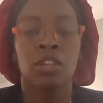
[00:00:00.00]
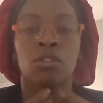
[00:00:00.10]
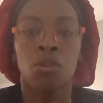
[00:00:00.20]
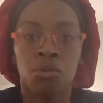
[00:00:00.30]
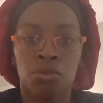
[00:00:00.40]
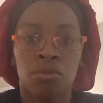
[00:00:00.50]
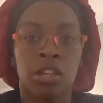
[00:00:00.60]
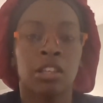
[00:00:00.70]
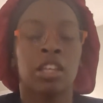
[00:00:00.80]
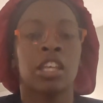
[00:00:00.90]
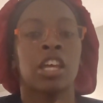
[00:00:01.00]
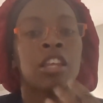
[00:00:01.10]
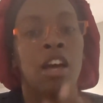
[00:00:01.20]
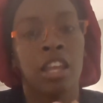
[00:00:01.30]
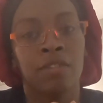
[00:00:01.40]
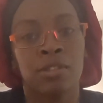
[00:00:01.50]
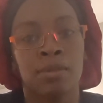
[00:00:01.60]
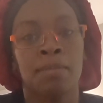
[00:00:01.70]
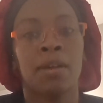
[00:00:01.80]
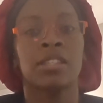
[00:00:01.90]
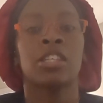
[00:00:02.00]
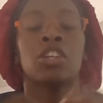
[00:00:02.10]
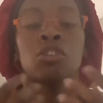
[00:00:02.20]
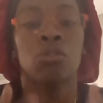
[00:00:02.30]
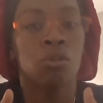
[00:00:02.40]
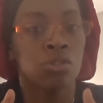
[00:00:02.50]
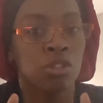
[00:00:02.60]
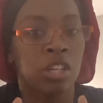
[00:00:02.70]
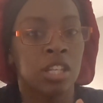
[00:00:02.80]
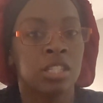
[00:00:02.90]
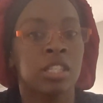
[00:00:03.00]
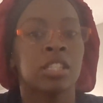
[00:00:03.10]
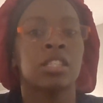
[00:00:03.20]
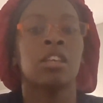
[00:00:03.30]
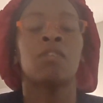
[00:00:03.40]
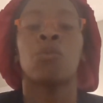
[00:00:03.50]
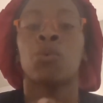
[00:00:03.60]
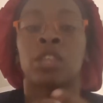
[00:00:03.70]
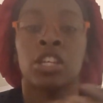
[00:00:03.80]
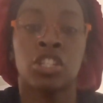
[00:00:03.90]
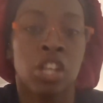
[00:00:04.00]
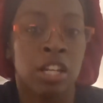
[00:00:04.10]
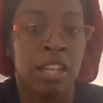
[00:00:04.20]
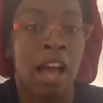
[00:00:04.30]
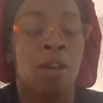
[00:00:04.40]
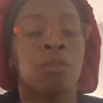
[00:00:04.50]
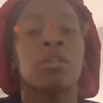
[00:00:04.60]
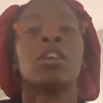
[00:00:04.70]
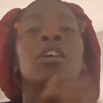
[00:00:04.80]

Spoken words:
going through healing and not able to be present, and you know that your kid is sensitive or they shut down,